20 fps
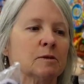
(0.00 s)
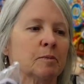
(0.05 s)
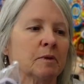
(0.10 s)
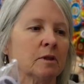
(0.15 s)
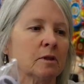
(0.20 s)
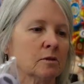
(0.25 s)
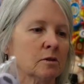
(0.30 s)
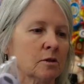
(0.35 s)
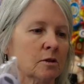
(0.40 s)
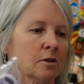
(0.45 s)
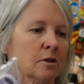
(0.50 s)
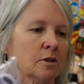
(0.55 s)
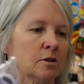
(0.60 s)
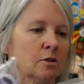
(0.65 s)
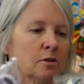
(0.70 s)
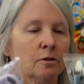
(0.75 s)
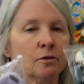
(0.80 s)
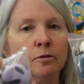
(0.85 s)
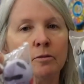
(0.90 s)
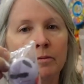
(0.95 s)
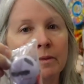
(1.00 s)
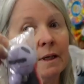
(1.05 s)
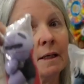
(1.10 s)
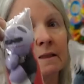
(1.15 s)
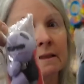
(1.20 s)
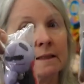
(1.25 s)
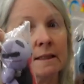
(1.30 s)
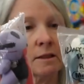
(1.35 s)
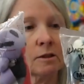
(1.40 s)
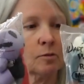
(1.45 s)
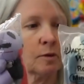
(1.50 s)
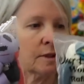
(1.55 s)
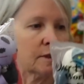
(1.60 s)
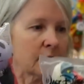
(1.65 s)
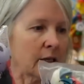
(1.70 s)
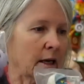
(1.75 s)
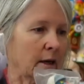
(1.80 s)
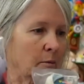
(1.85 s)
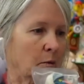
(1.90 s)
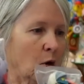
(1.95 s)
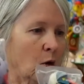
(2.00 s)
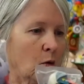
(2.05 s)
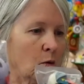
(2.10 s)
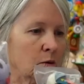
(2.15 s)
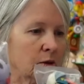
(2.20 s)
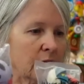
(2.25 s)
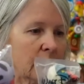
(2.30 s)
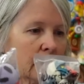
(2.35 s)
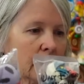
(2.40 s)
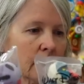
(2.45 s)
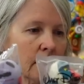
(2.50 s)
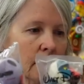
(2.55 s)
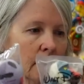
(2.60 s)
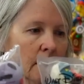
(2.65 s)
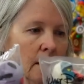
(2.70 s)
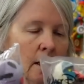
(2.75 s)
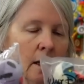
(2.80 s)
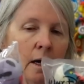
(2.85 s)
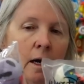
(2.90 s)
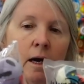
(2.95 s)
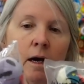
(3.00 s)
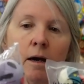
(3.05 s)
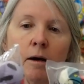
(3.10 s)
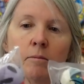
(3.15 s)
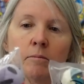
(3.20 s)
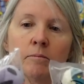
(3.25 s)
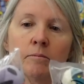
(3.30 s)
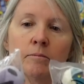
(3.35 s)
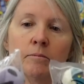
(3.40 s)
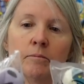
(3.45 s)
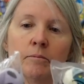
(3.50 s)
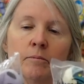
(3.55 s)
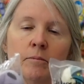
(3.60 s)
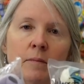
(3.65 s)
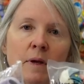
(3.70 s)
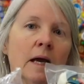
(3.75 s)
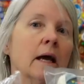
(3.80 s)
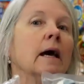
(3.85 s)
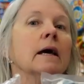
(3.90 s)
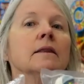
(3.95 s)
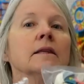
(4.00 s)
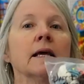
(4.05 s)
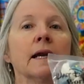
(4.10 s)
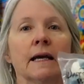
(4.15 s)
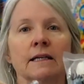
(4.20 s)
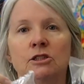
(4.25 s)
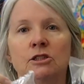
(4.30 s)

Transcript: but those are the two because that's what I'm holding. Um, and then I